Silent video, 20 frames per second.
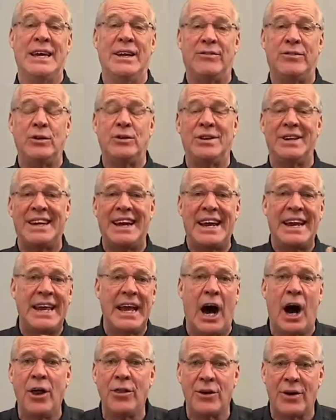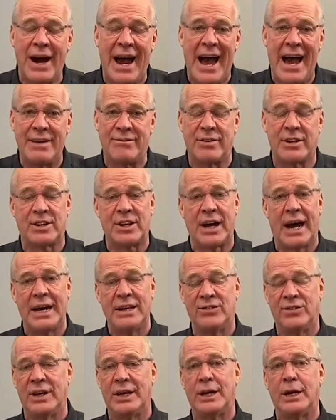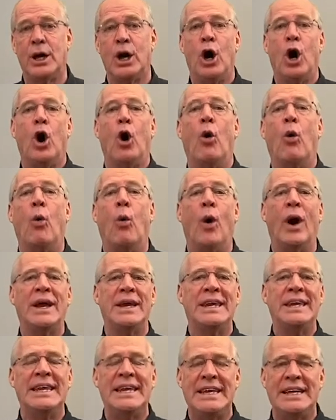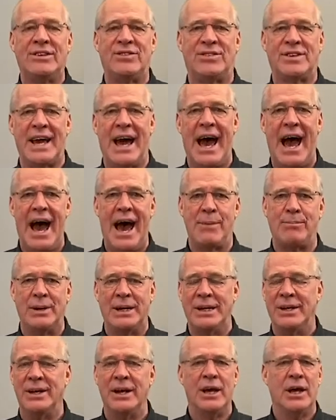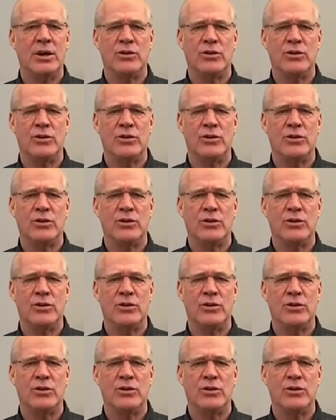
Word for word: If you did any other advertising, what needs to happen?